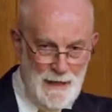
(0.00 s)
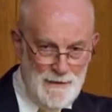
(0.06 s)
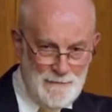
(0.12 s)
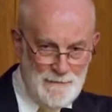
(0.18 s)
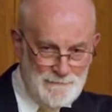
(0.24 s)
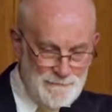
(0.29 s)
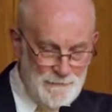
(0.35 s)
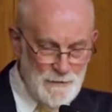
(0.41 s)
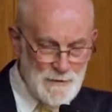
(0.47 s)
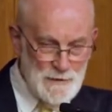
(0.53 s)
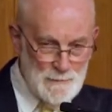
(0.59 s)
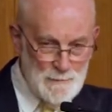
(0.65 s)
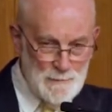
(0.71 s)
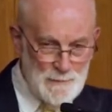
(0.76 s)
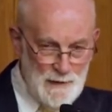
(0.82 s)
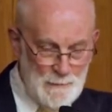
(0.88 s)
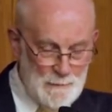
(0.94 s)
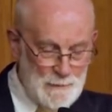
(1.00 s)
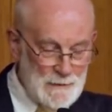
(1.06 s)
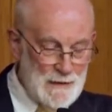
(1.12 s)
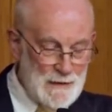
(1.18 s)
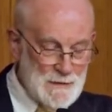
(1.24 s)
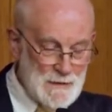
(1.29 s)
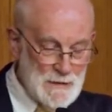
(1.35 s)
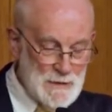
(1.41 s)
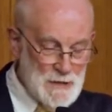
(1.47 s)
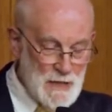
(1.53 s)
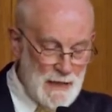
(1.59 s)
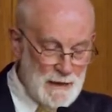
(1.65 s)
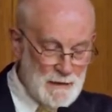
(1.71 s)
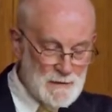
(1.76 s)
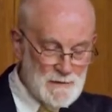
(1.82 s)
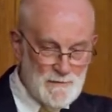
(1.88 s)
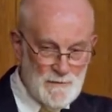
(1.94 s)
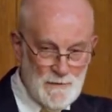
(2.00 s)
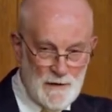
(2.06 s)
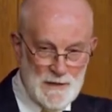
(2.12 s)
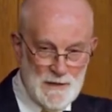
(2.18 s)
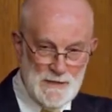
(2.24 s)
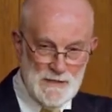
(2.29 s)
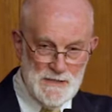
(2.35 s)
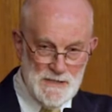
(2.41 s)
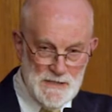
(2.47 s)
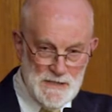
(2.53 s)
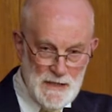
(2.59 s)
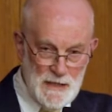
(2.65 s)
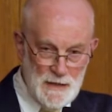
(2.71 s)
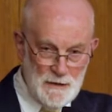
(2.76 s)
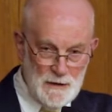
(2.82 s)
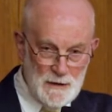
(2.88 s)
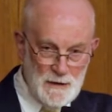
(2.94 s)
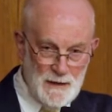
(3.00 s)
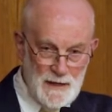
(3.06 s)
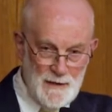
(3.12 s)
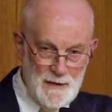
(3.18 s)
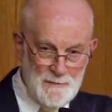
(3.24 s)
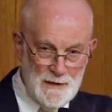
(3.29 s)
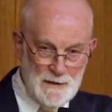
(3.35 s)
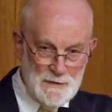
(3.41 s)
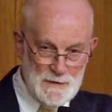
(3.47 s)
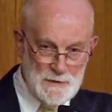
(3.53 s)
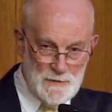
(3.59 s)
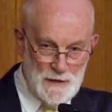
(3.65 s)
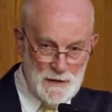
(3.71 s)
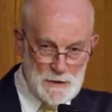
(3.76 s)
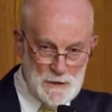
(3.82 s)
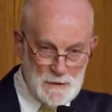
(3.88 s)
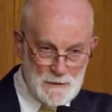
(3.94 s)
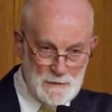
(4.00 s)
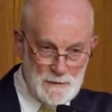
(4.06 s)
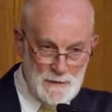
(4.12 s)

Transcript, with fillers: The first people it's a challenge for is senior administration,